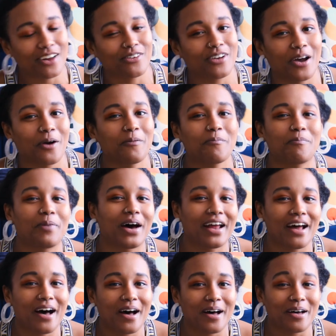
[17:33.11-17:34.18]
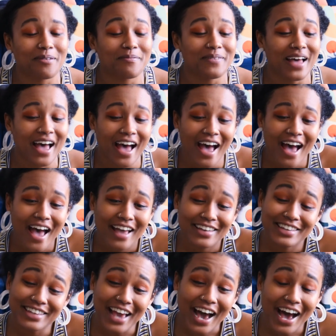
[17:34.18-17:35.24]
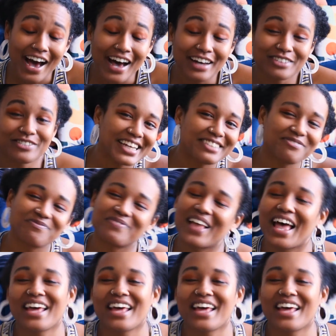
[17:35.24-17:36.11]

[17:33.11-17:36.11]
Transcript: I don't know, but yeah, that's it,